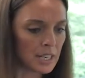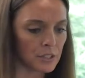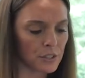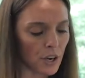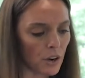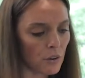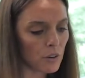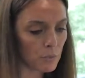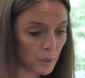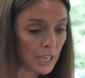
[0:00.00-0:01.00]

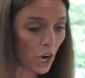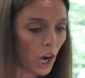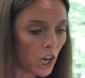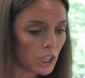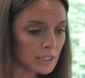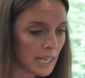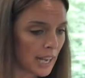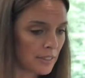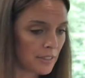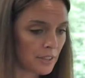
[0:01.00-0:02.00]
So we called,
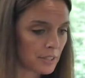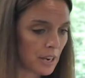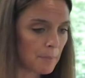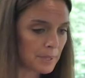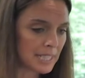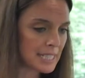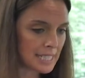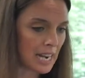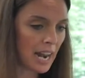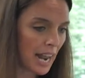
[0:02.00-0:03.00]
and the company
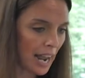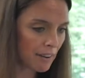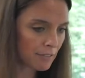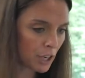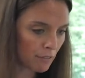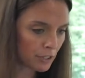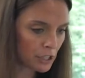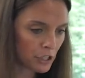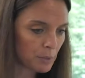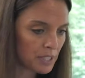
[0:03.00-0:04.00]
did not have
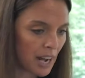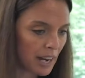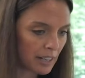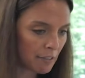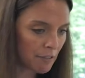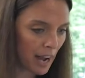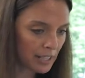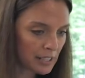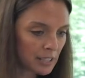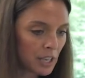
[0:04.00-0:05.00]
coverage. It was not in
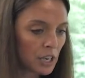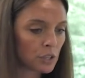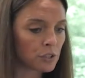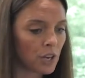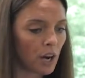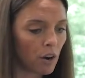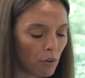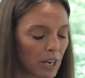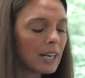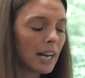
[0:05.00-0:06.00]
effect.
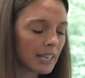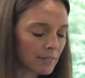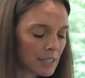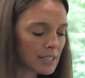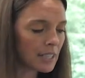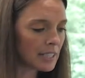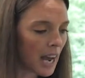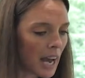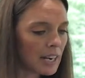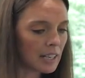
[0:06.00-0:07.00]
So it was
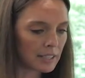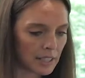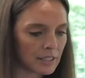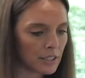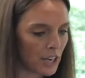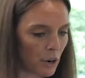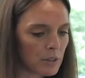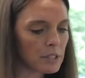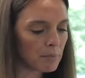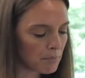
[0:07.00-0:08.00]
not, it
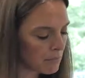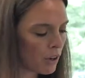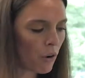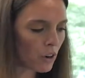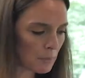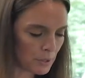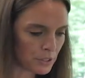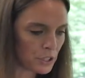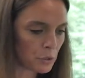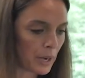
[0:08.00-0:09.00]
was a horrible
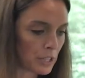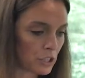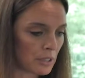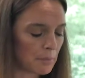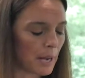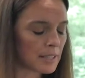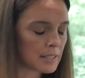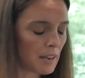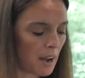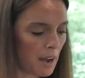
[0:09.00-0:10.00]
situation,
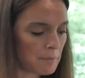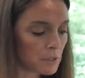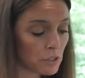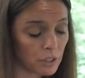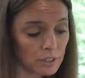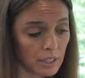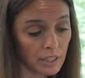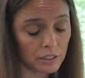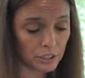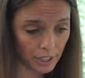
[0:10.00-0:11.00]
but certainly
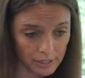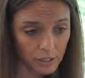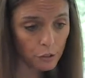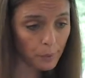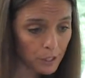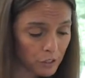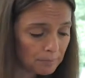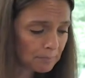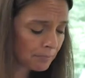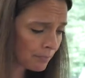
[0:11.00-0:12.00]
a learning
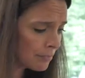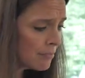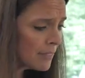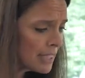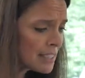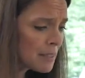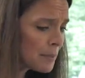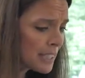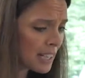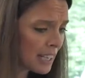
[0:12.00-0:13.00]
situation and
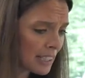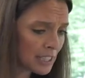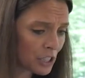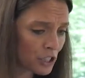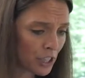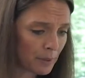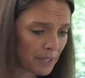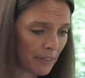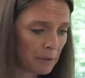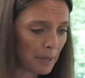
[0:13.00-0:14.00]
something that I like to share with
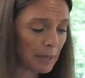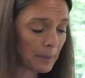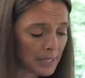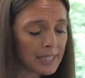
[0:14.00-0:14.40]
everybody because